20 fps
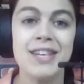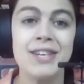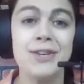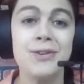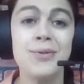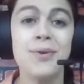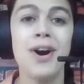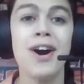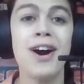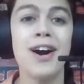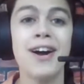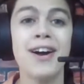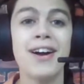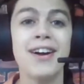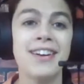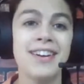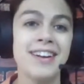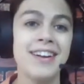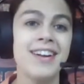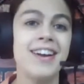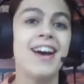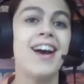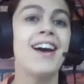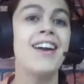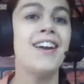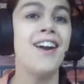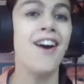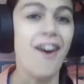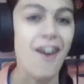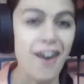You are
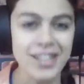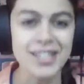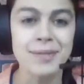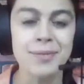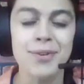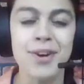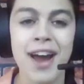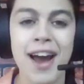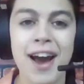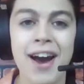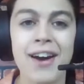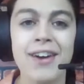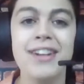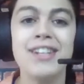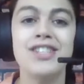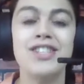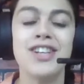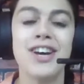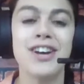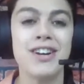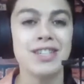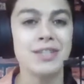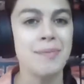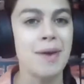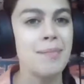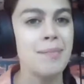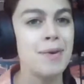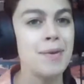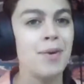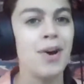an awesome crowd. Shout out to
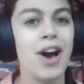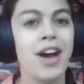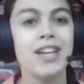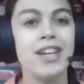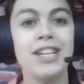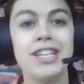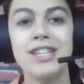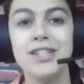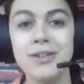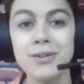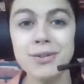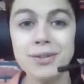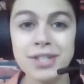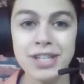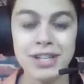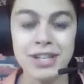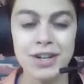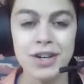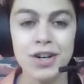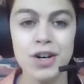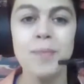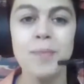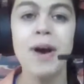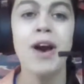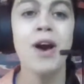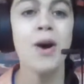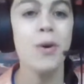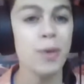my people on YouTube.